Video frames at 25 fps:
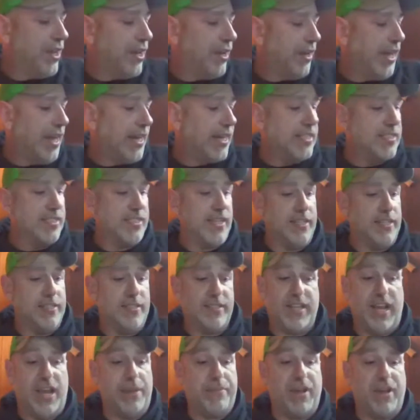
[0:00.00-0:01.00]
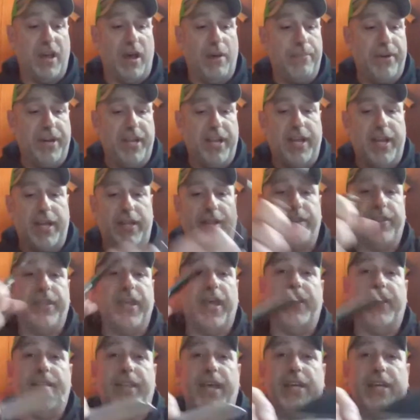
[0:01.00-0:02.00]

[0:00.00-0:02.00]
it. And like I said, same company, and they